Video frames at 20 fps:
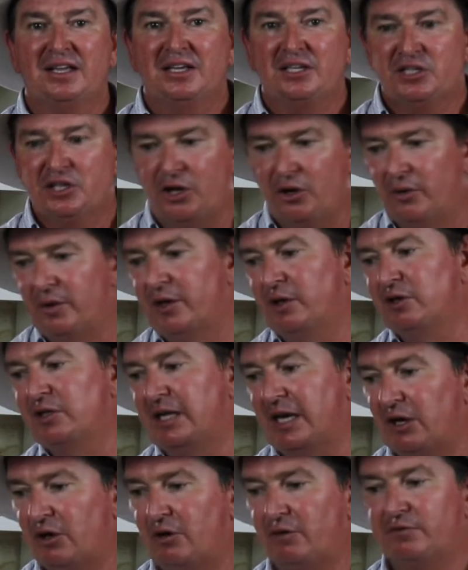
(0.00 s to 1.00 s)
So he'll
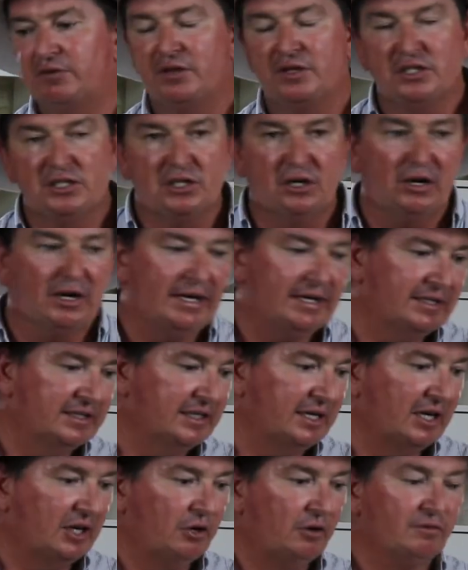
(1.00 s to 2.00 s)
duck off to the side and
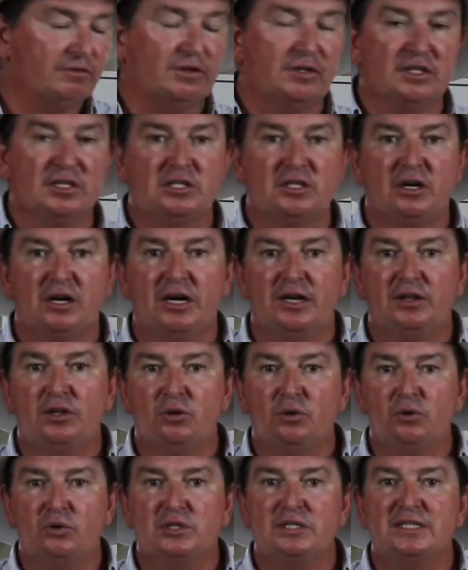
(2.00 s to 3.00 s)
duck off to the side. The
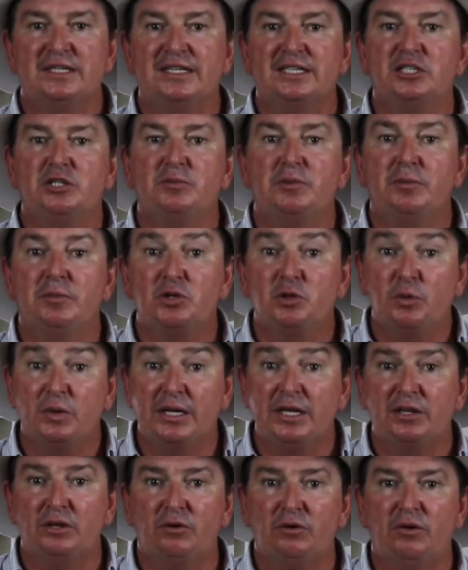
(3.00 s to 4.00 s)
horse needs to be
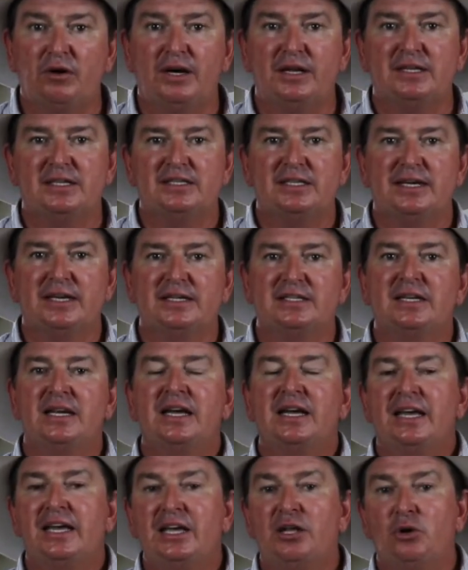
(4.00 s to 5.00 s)
between the rider's legs.
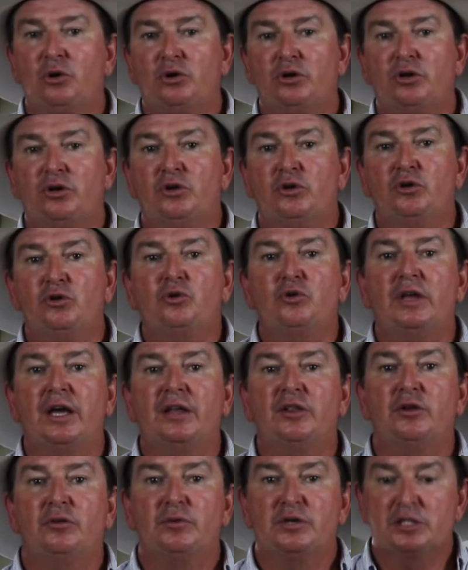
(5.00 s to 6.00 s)
In order to do
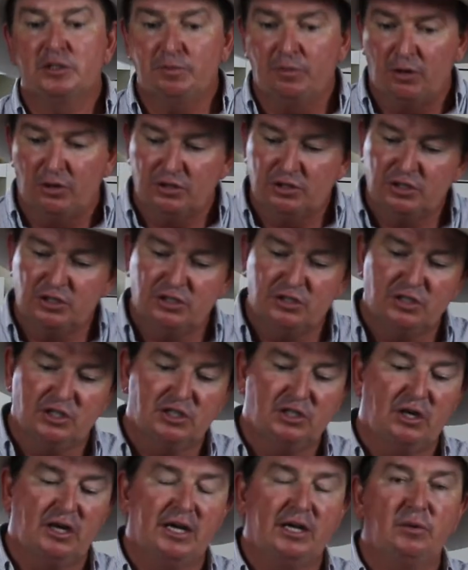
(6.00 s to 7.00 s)
that, the responses, the
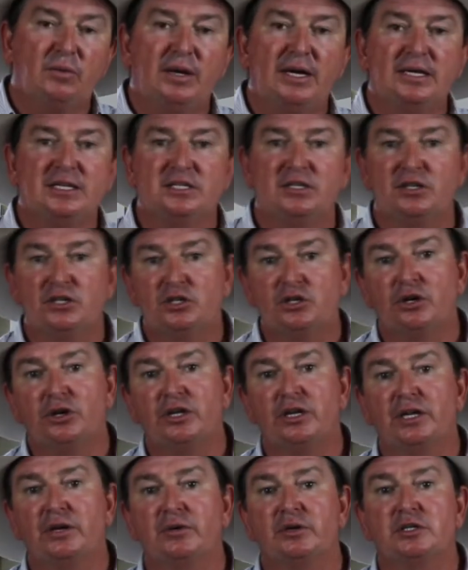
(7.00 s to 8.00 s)
sideways and the
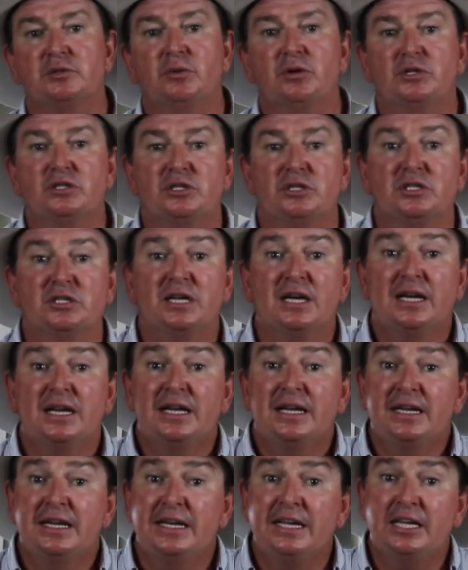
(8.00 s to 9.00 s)
turning responses,
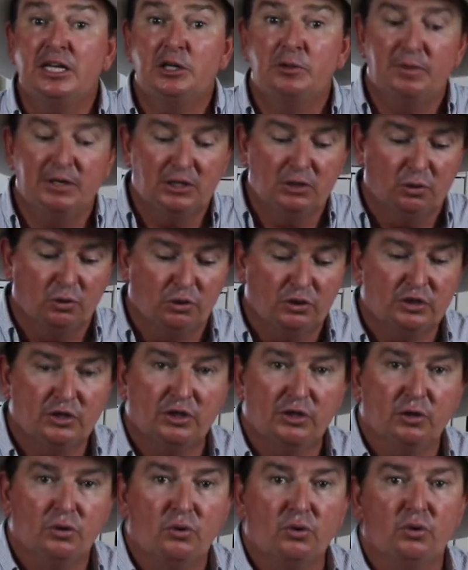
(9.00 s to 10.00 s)
need to be taught to
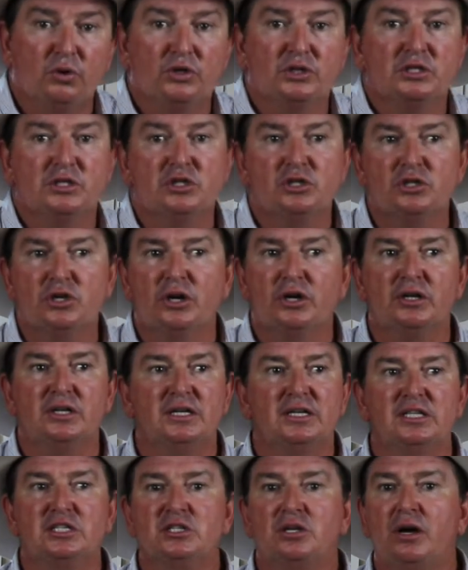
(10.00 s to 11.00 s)
the horse.
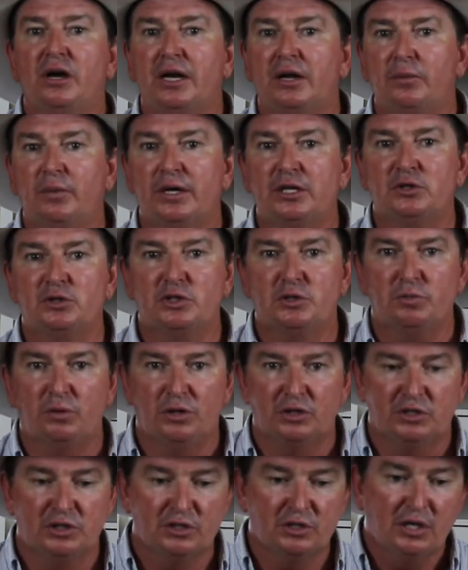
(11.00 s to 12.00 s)
Certainly sideways
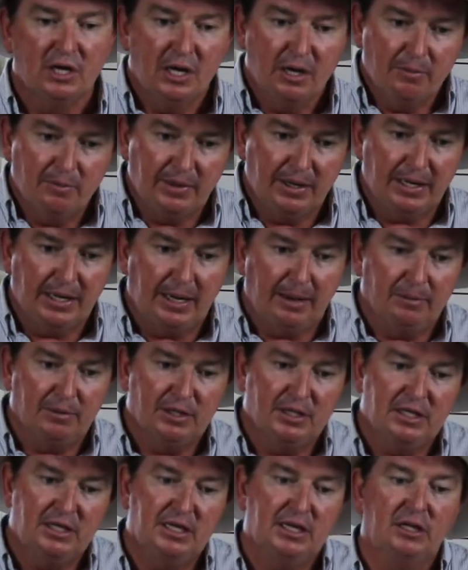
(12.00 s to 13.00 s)
responses, being able to
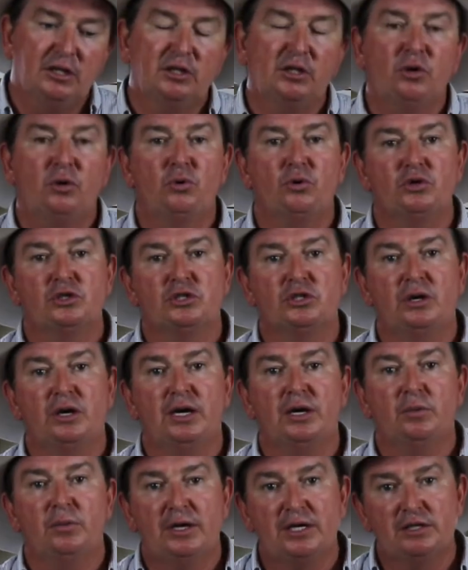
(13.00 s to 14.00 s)
yield the horse
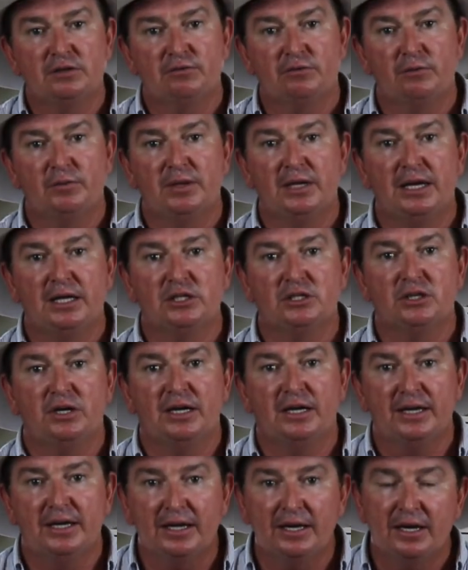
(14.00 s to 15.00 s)
sideways from the
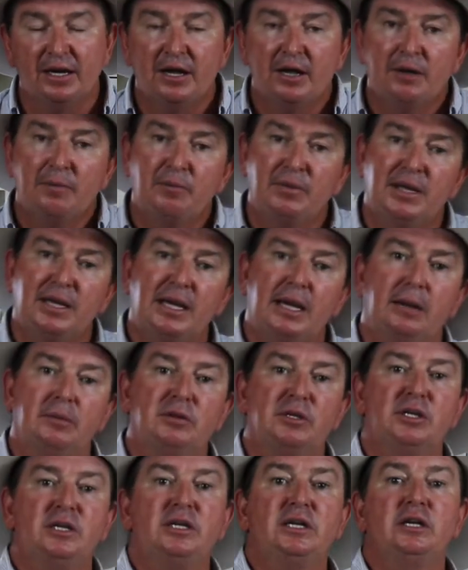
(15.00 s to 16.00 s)
outside leg, being able
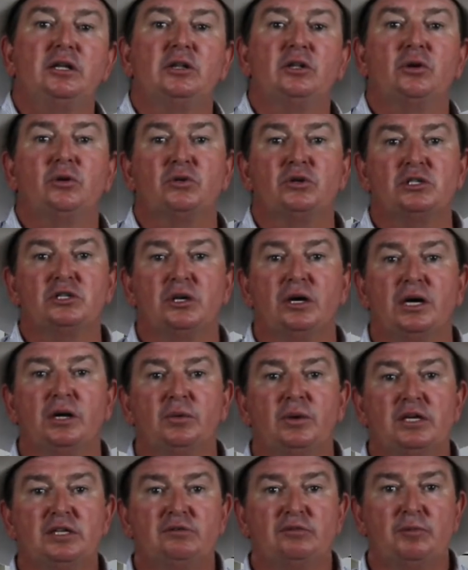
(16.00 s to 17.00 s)
to yield the horse
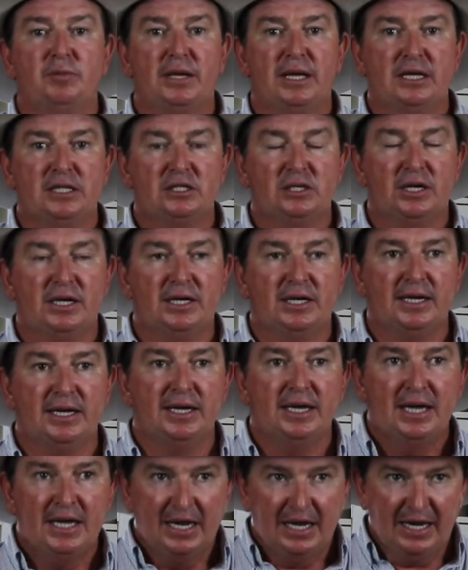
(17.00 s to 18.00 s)
sideways from the outside
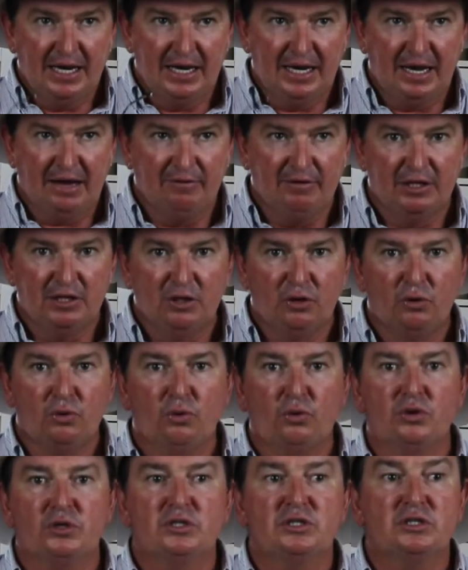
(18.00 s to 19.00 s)
leg, and having the
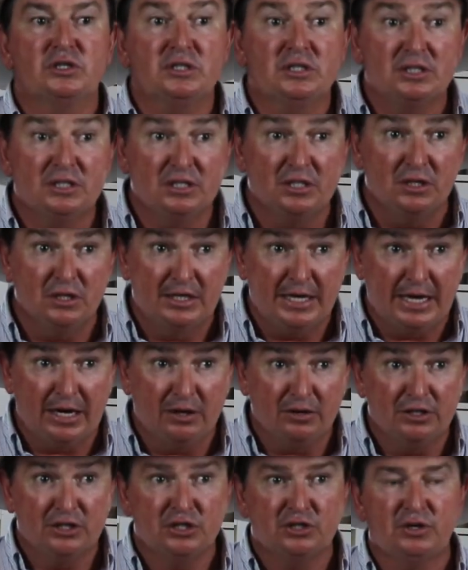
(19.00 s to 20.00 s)
horse
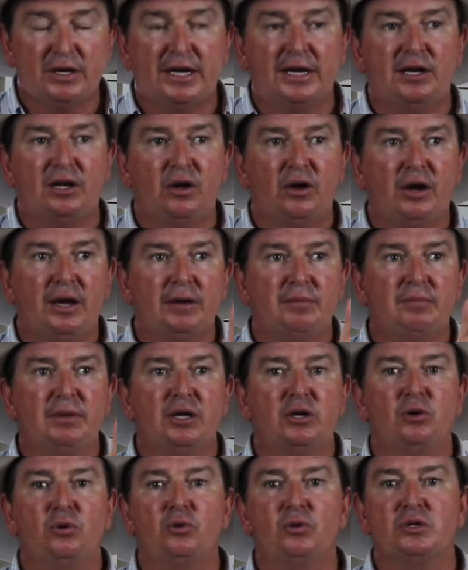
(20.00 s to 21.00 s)
down a straight line
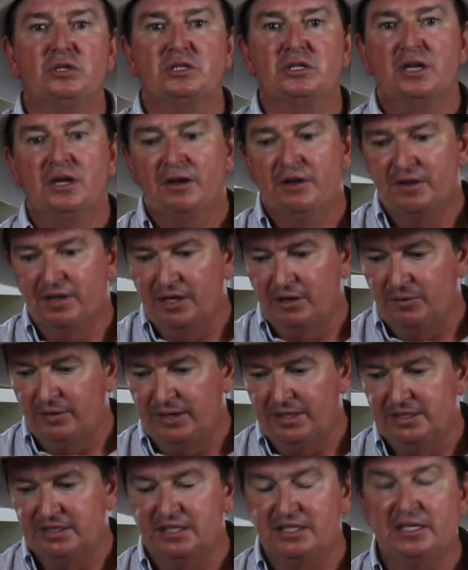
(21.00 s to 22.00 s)
because there
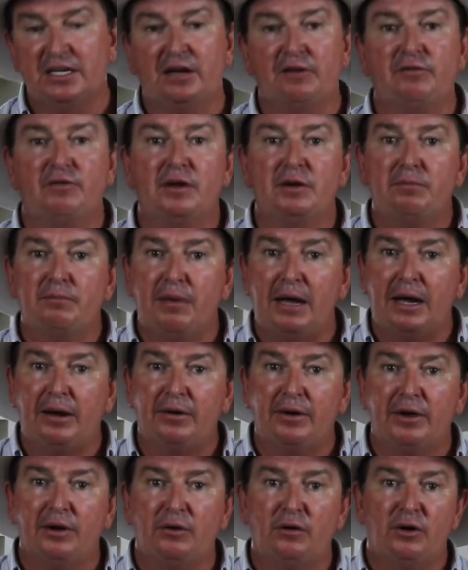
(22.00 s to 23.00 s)
is a definite
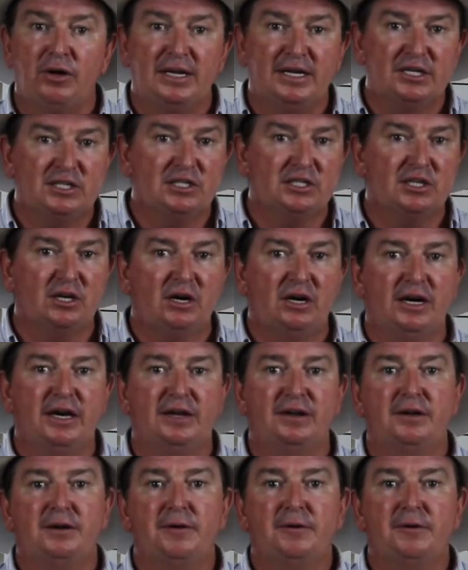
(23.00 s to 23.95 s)
barrier on each side.